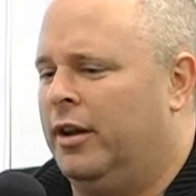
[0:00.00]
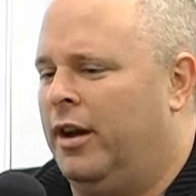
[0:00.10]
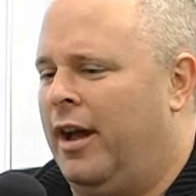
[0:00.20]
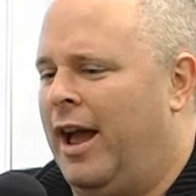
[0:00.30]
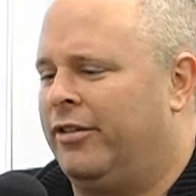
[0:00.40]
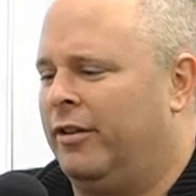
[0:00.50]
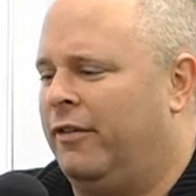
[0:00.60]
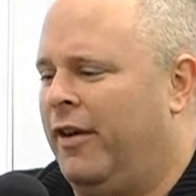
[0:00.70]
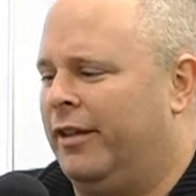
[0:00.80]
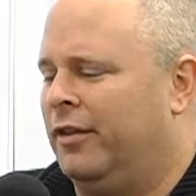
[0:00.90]
has an
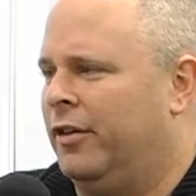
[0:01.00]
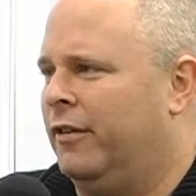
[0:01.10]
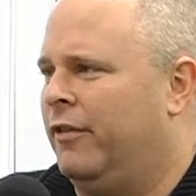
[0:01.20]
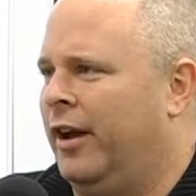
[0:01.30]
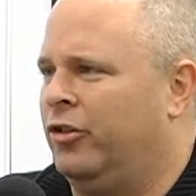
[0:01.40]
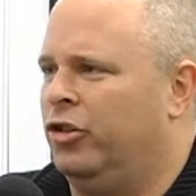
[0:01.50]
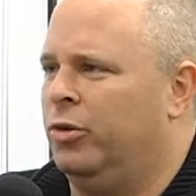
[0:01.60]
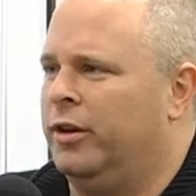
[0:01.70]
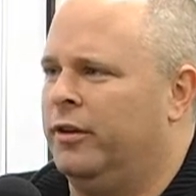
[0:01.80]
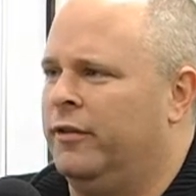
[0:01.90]
effect if it affects
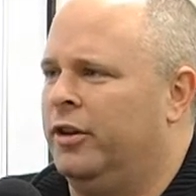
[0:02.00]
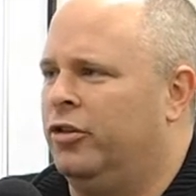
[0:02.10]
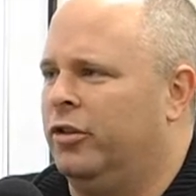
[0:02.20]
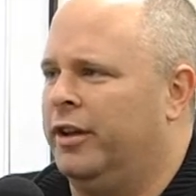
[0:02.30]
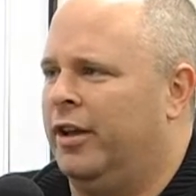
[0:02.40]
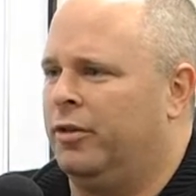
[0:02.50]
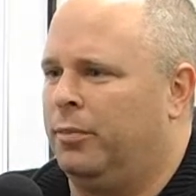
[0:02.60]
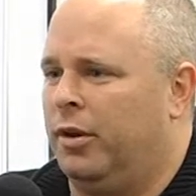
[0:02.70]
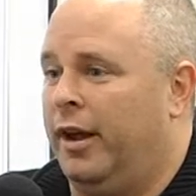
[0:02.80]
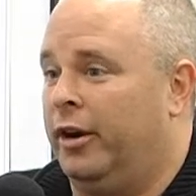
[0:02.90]
you individually as a
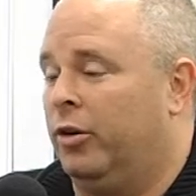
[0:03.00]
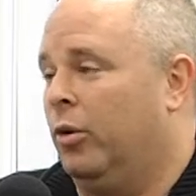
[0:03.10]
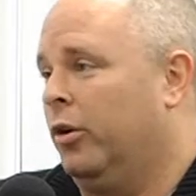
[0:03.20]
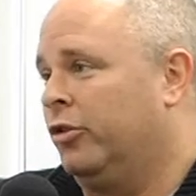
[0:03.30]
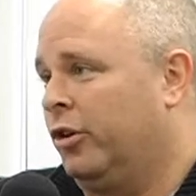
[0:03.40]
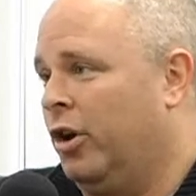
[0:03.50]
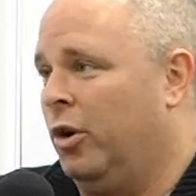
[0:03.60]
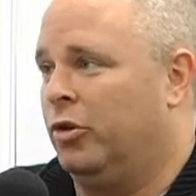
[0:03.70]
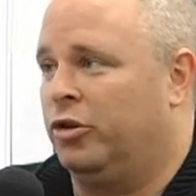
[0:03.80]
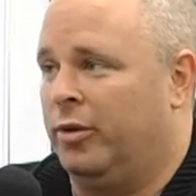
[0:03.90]
player or as a
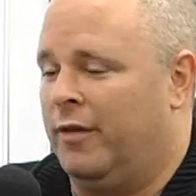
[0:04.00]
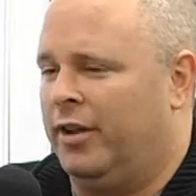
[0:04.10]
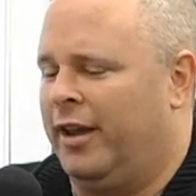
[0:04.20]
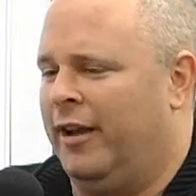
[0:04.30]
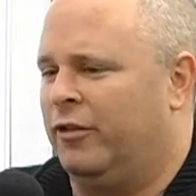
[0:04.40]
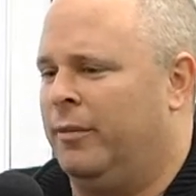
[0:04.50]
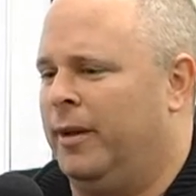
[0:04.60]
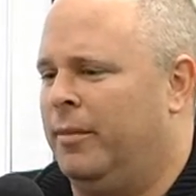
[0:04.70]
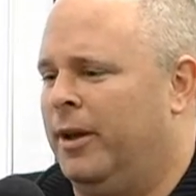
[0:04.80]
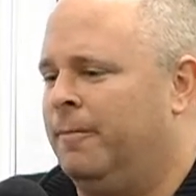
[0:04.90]
coach or whatever the case
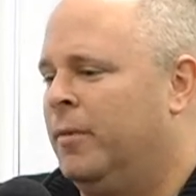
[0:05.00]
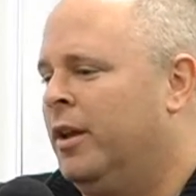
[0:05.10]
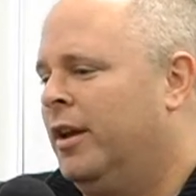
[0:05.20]
may be.